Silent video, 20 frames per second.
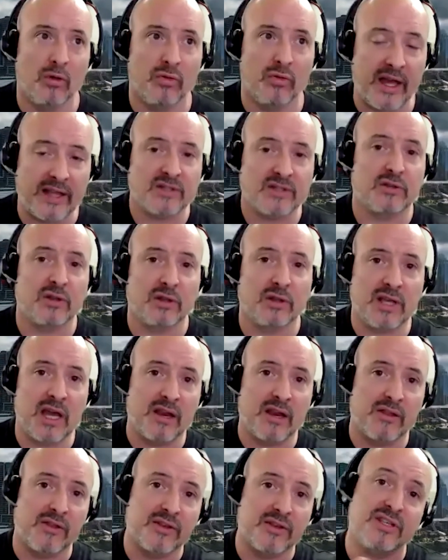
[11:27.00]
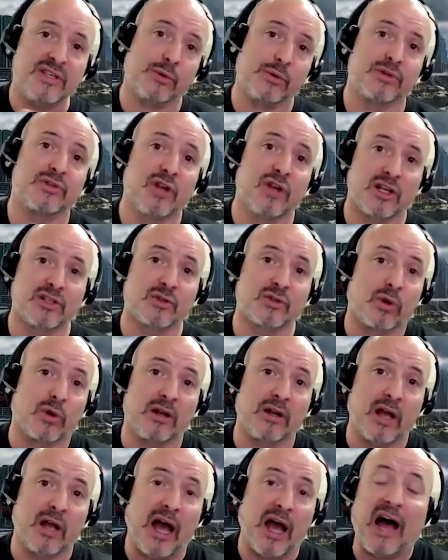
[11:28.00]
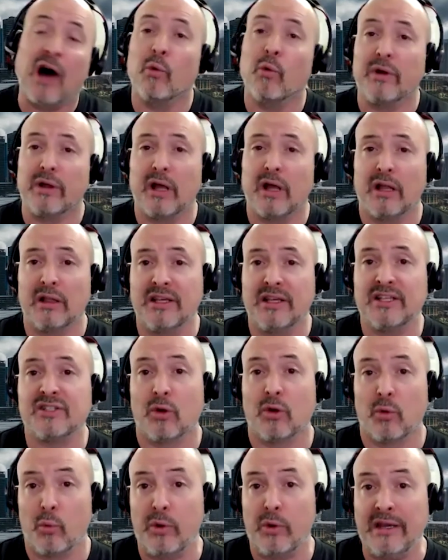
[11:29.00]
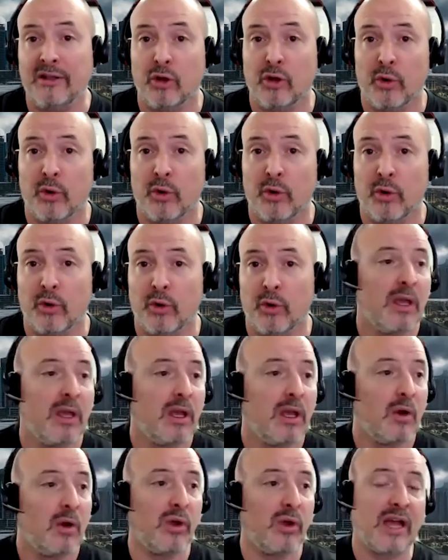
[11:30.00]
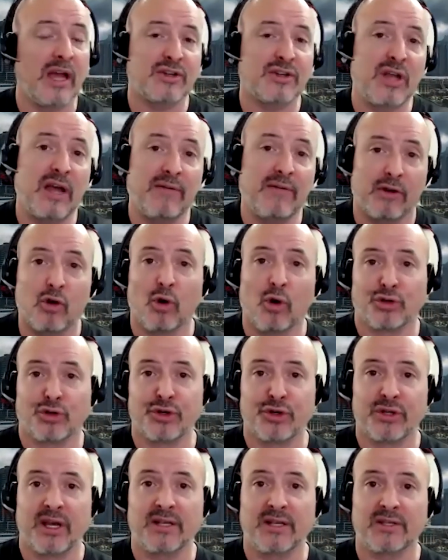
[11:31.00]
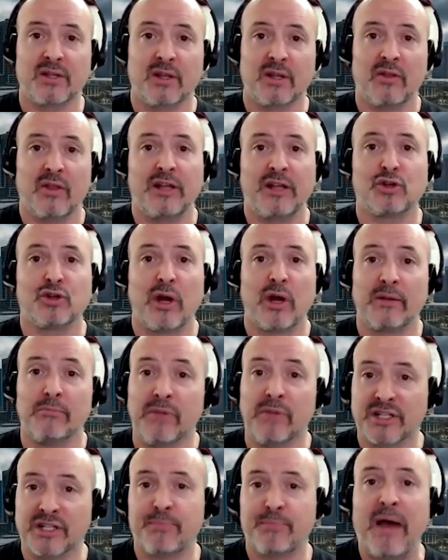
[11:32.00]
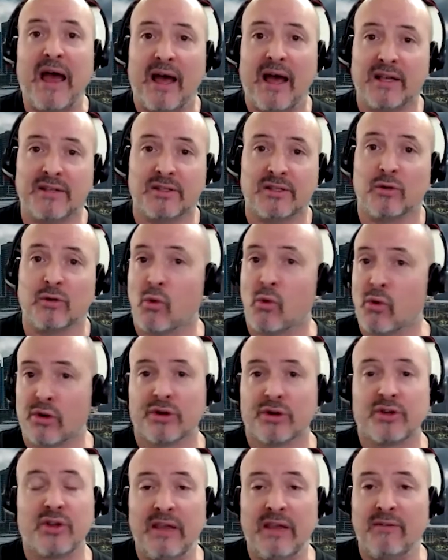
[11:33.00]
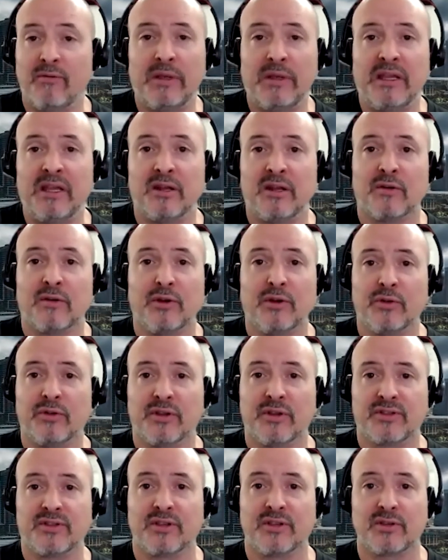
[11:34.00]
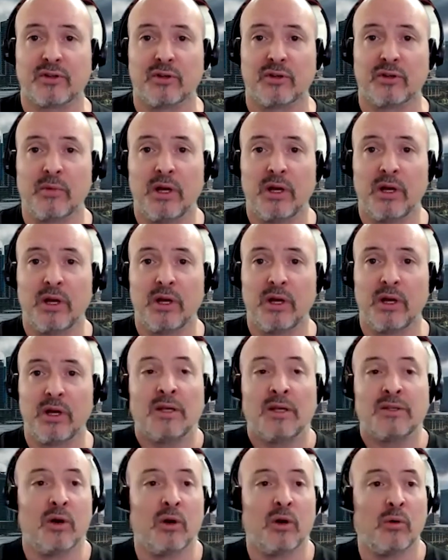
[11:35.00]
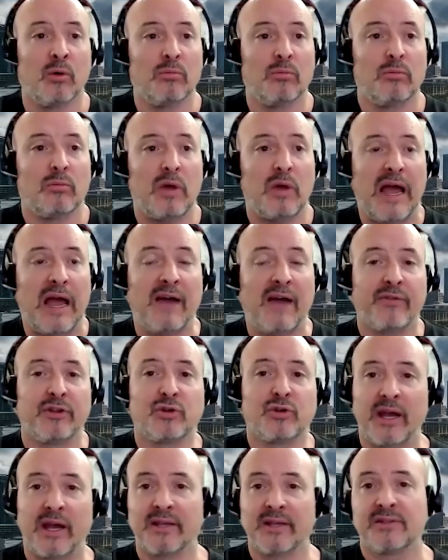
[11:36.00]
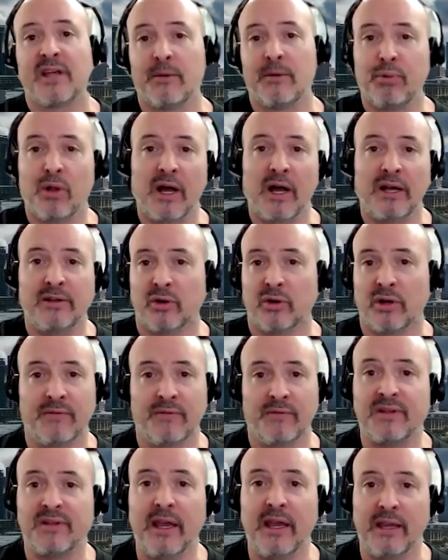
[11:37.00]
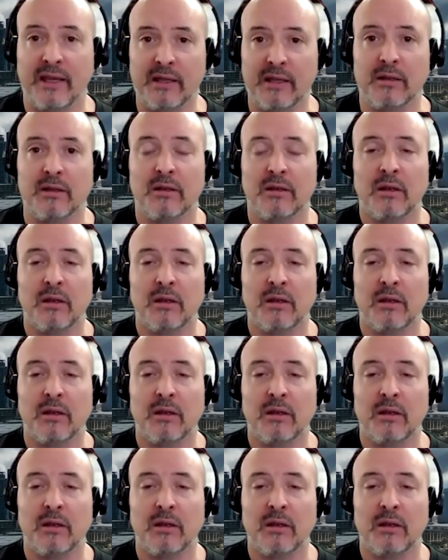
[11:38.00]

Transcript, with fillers: that's the kind of the secret sauce around how we, at least the, we do it. We actually have a culture test that Dragon must pass in order to even be interviewed in the system. So half the Dragons that apply don't even take it.